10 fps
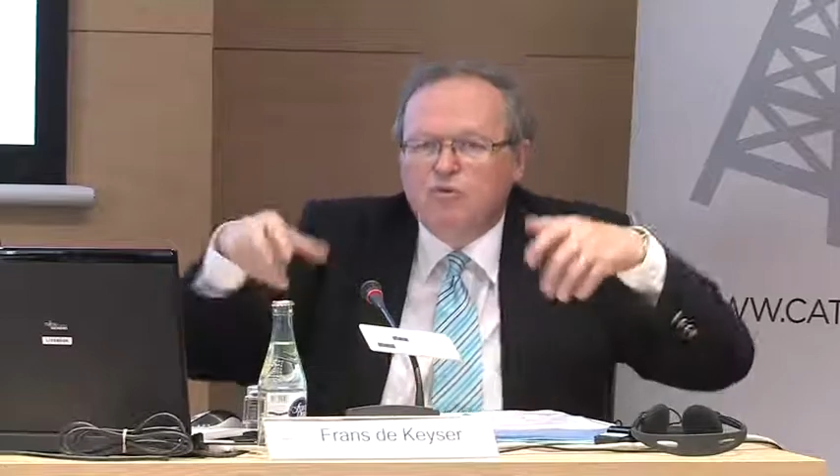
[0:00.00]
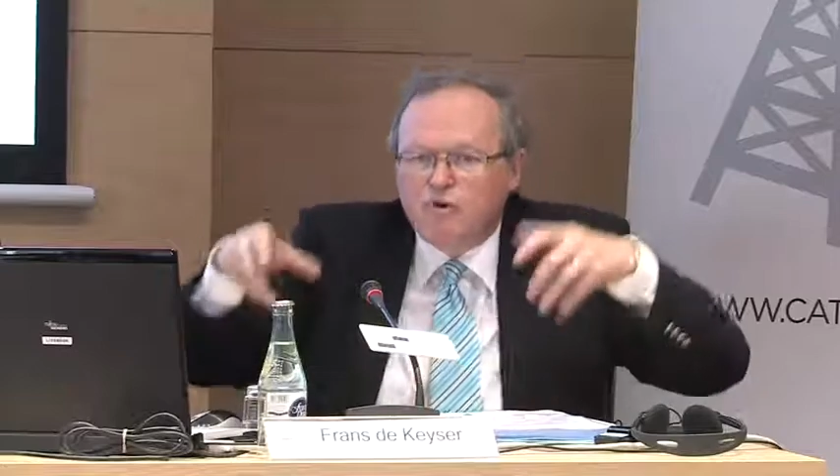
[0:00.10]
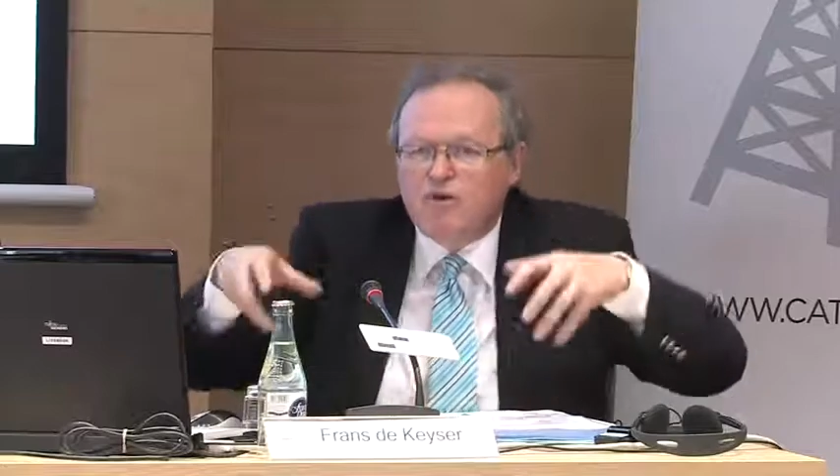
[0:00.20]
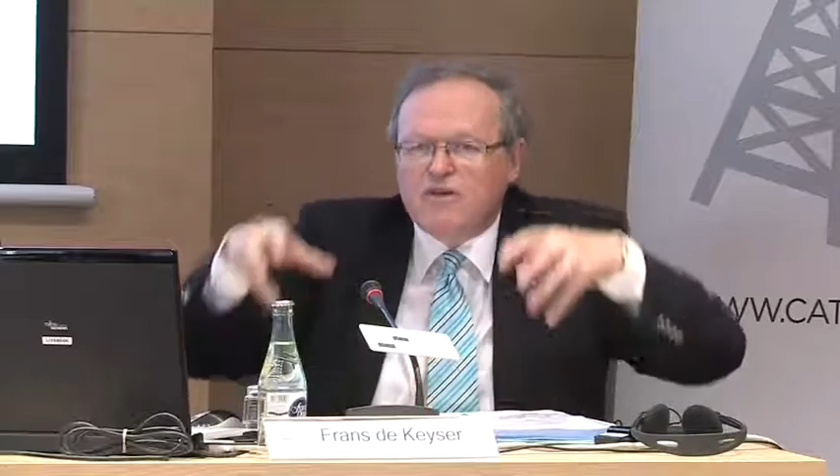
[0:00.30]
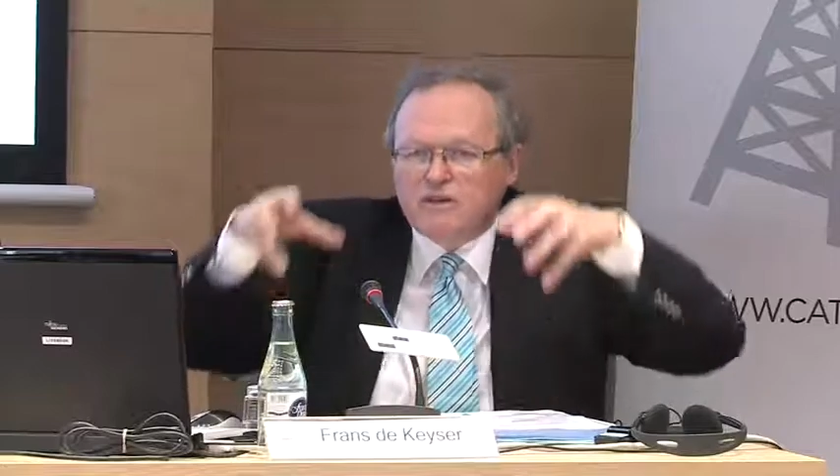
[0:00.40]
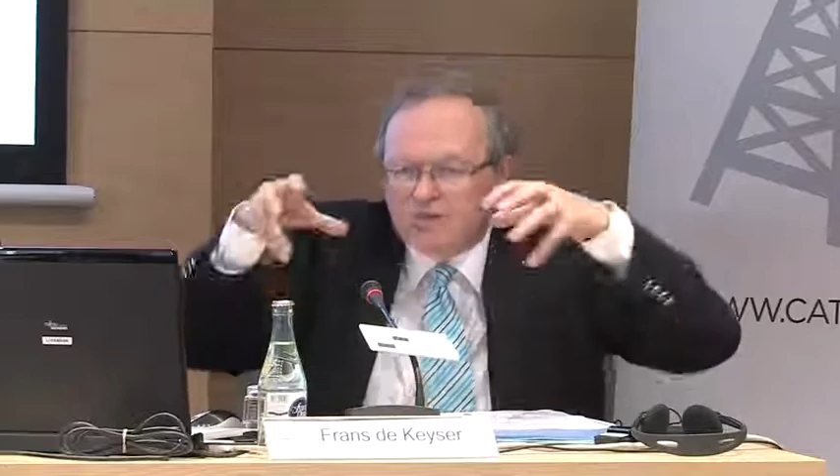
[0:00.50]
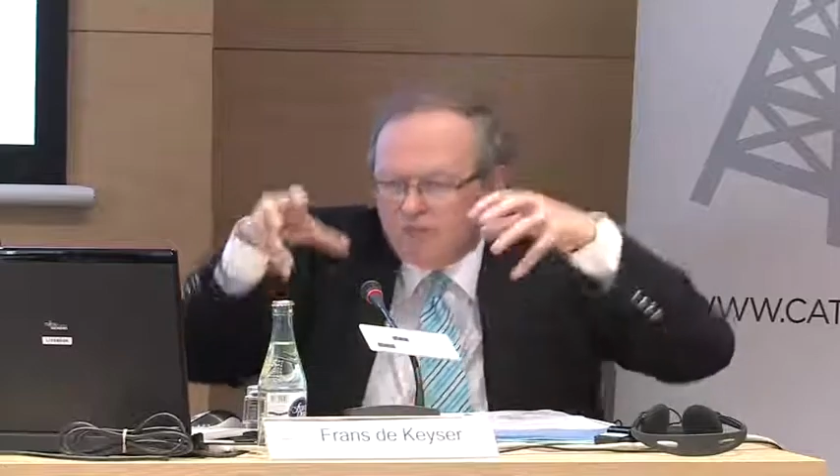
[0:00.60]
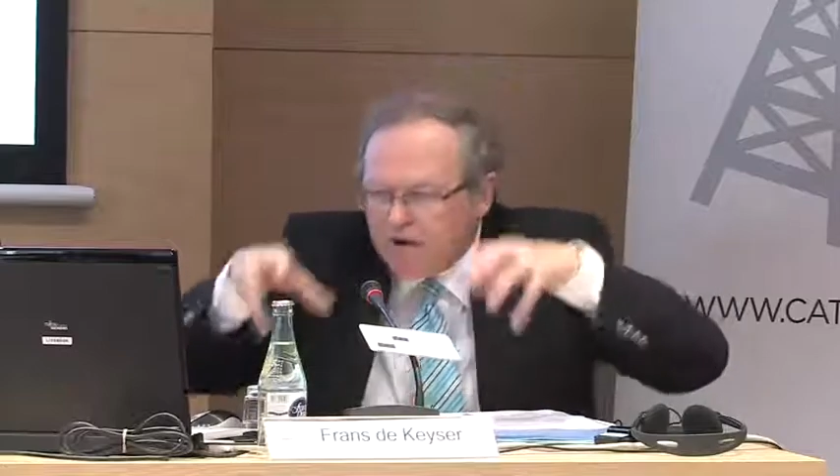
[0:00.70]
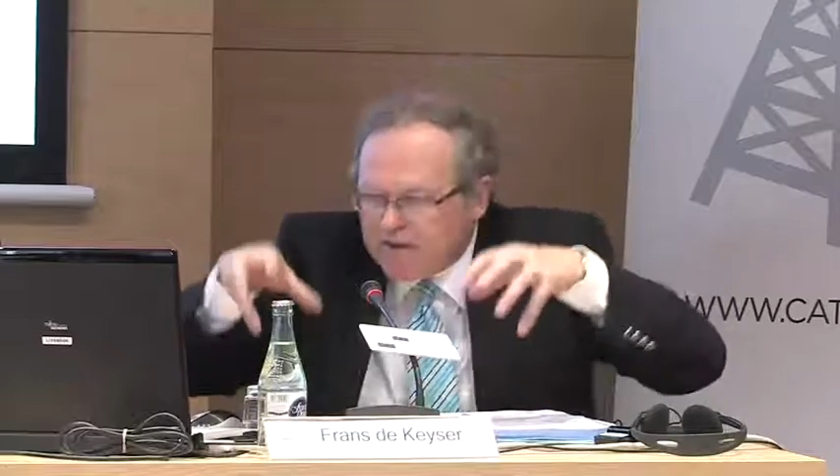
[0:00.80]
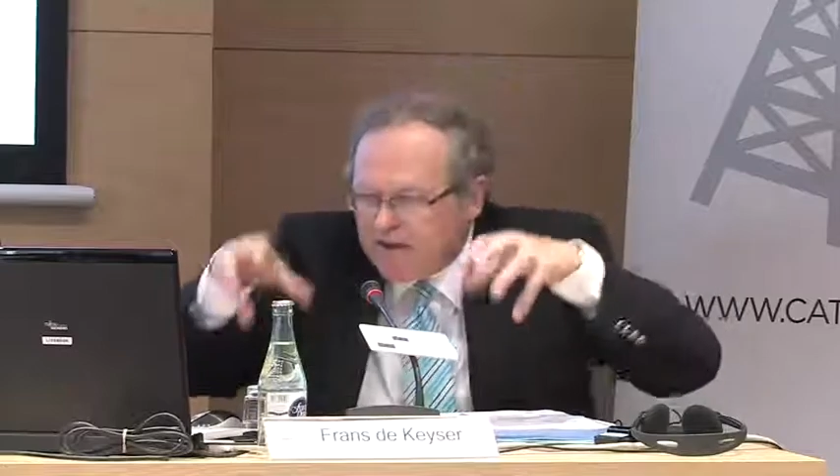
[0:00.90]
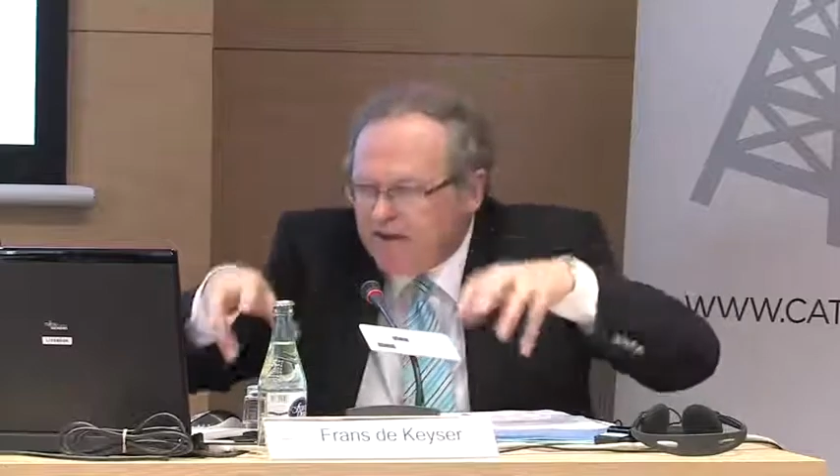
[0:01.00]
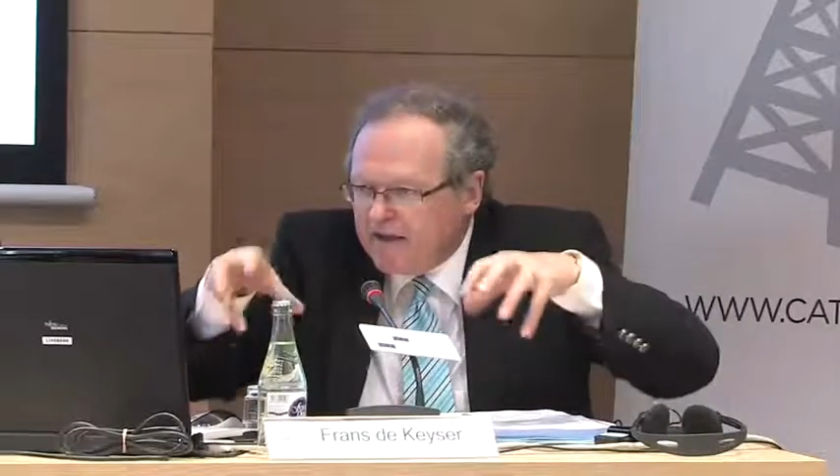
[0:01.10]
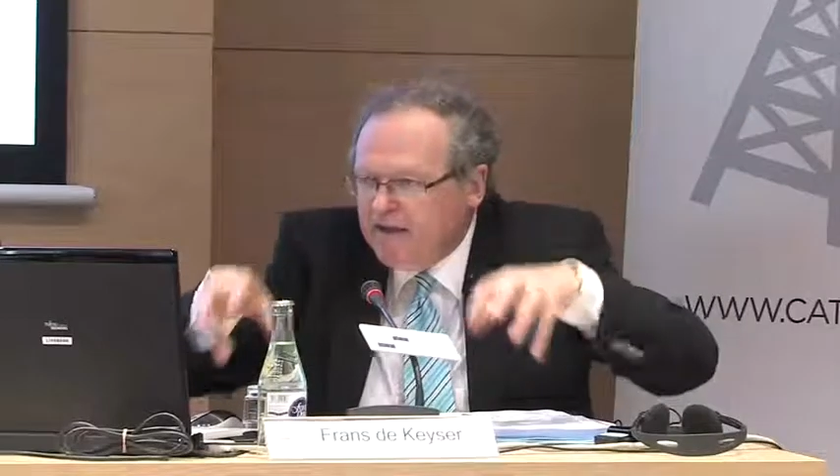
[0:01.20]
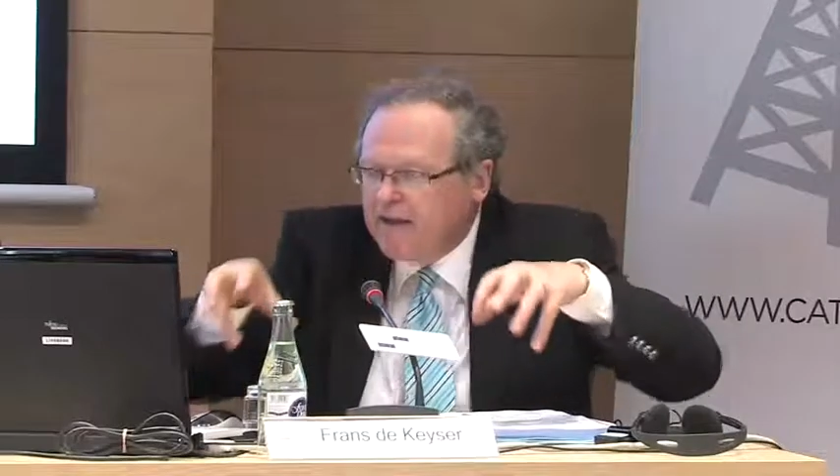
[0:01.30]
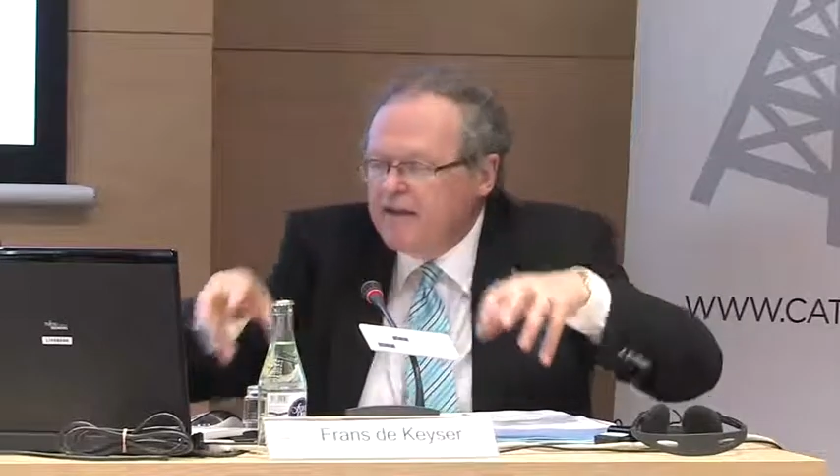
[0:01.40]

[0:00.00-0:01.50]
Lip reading: worked what they